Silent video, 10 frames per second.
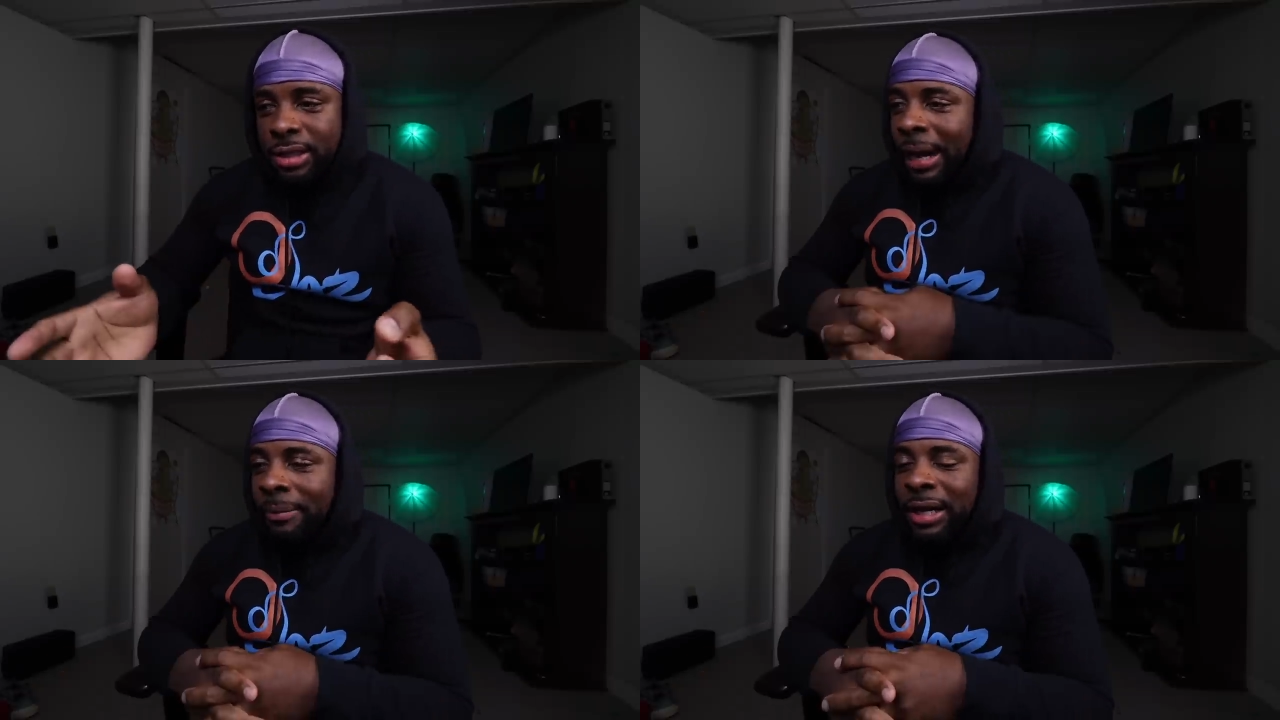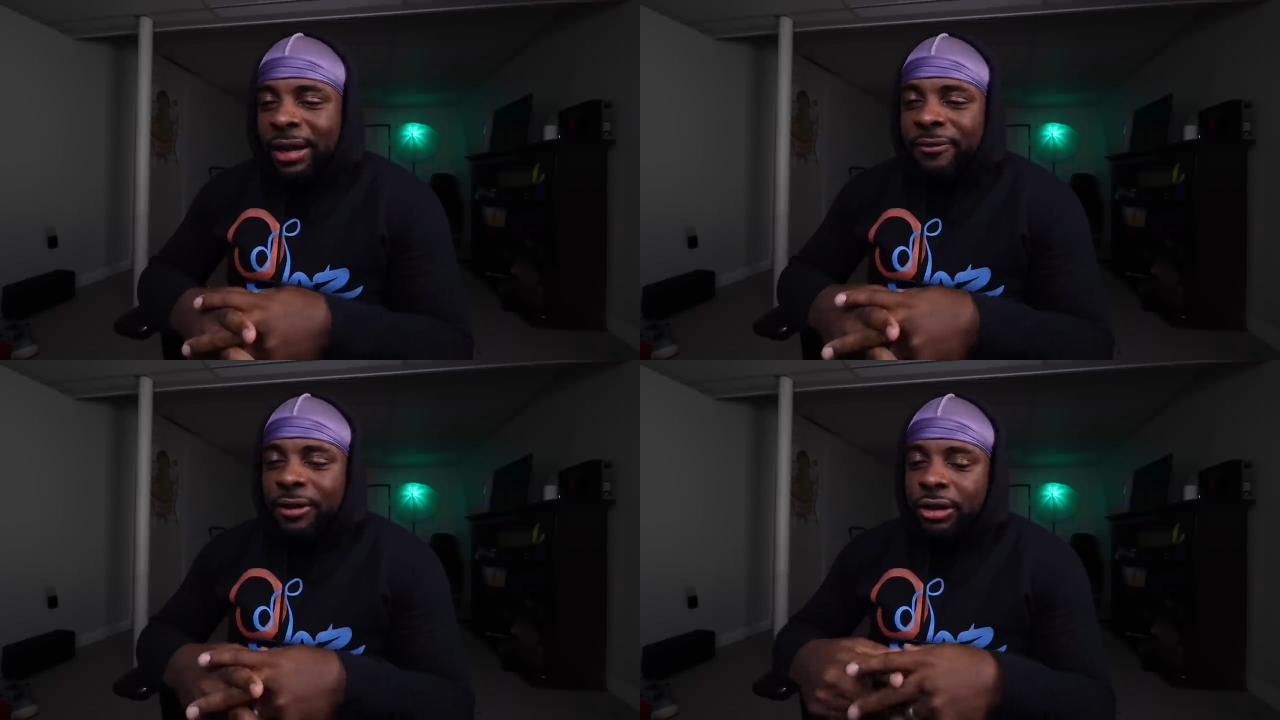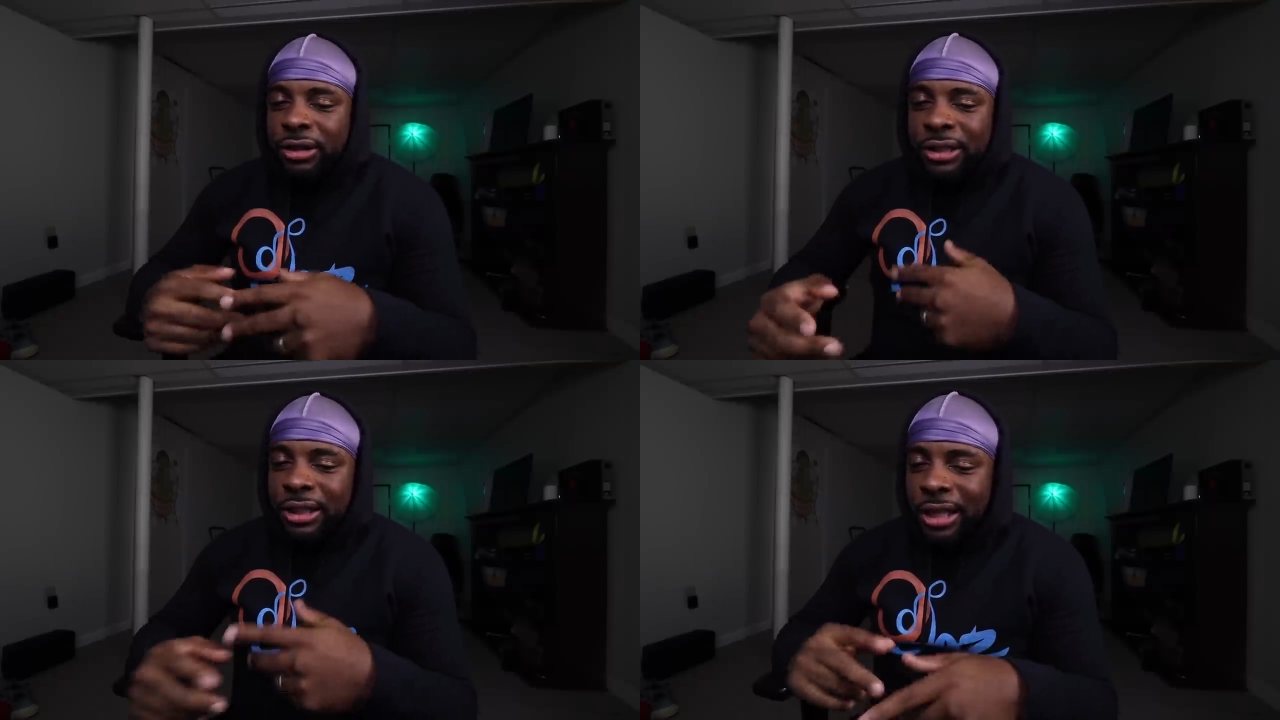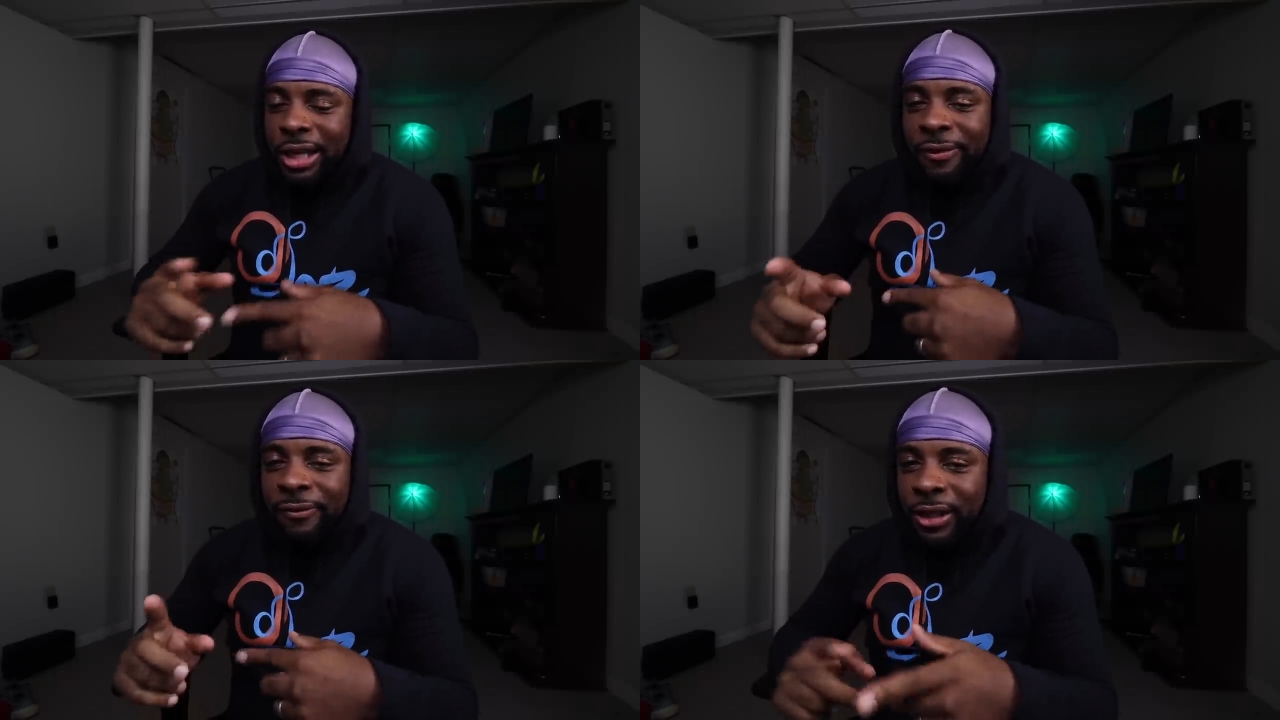I'm not finna sit
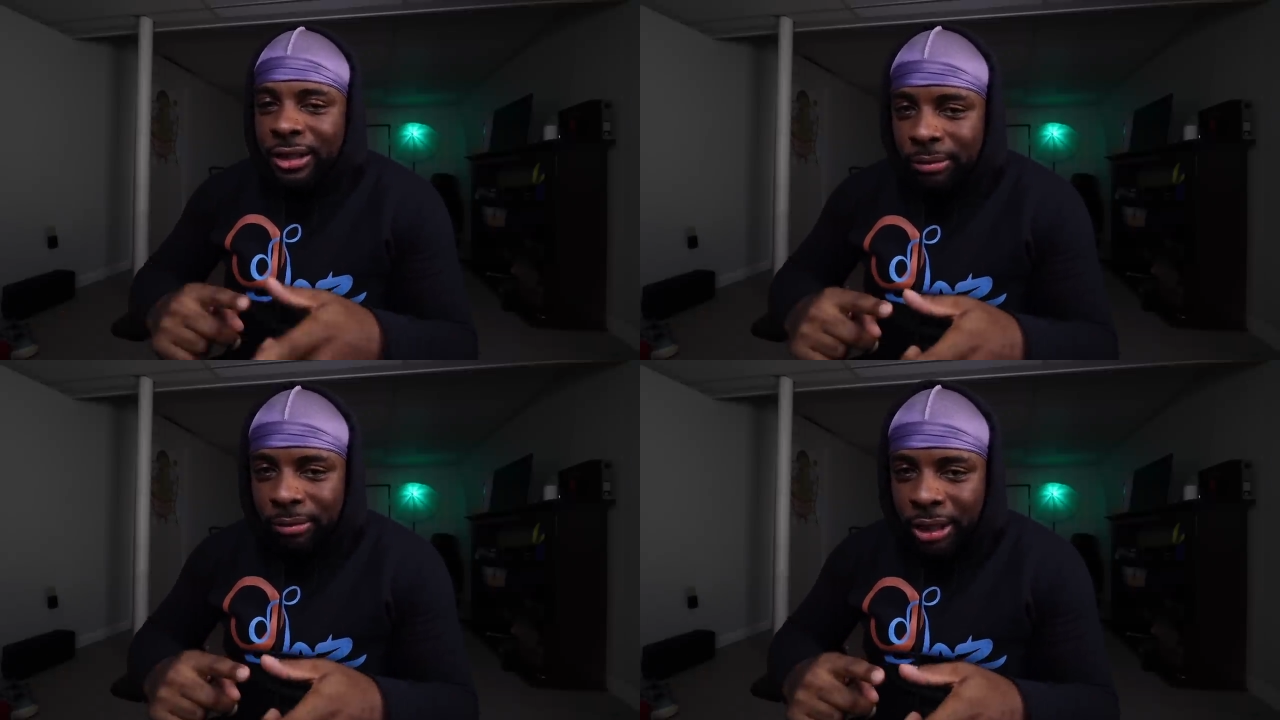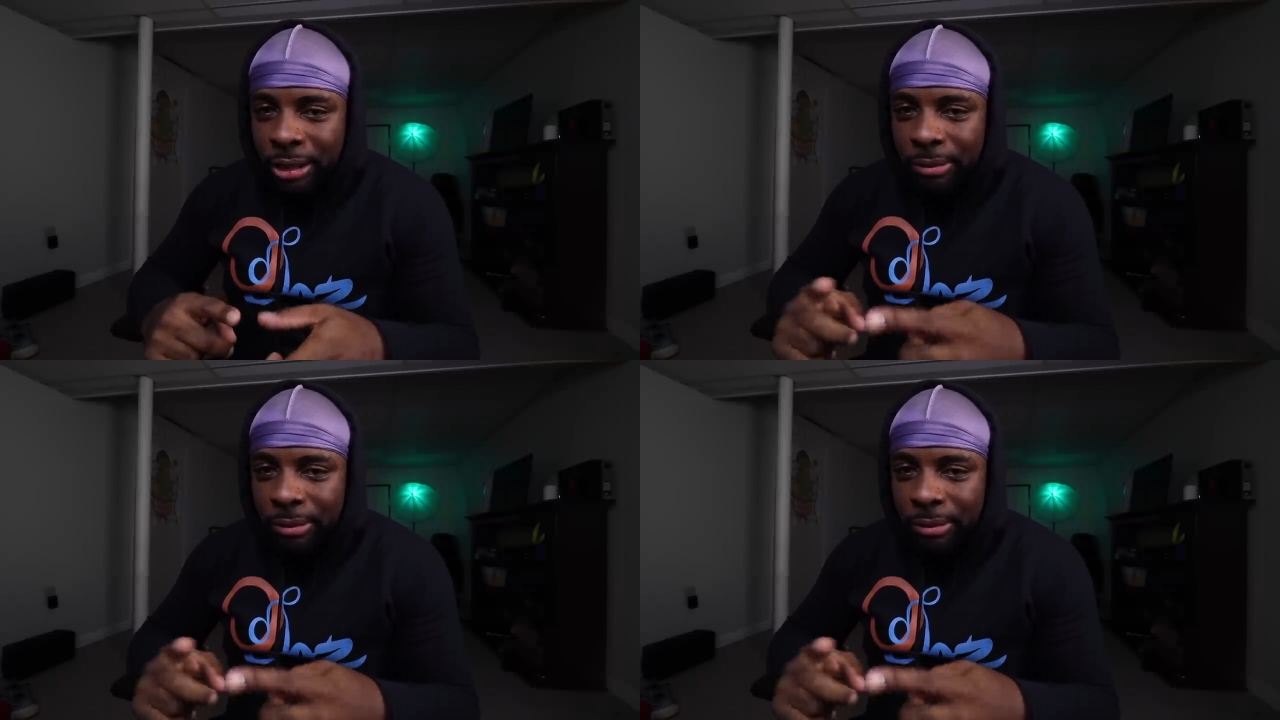here and victim blame.